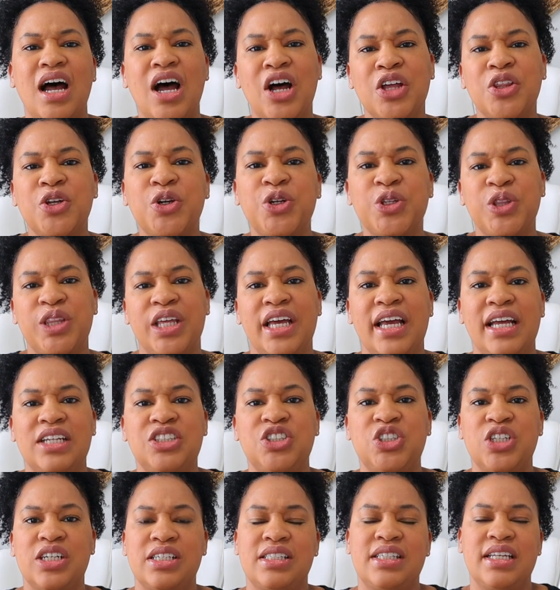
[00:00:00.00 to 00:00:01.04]
other than
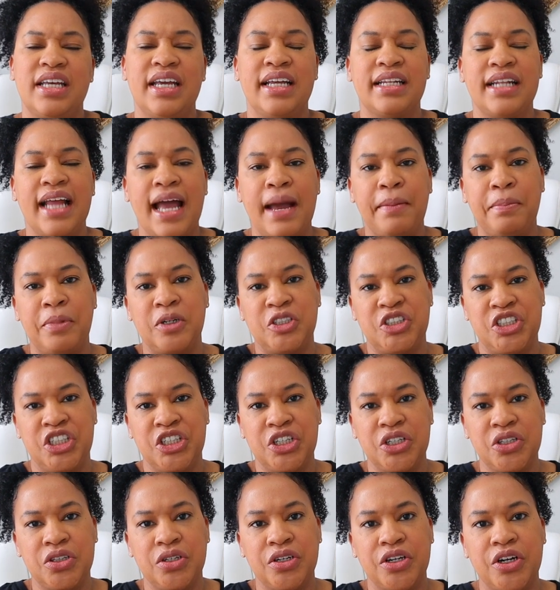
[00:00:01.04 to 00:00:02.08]
just in that
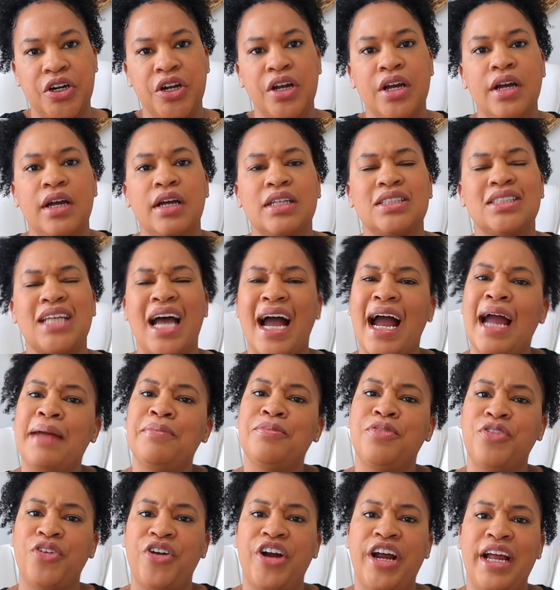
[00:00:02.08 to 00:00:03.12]
particular time
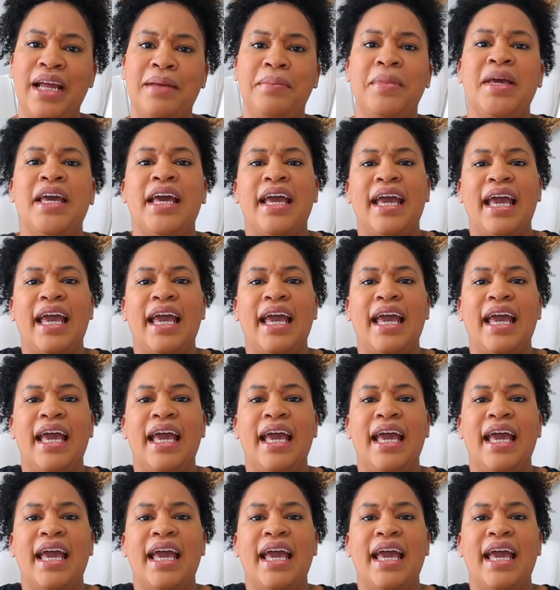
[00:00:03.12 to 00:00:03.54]
frame.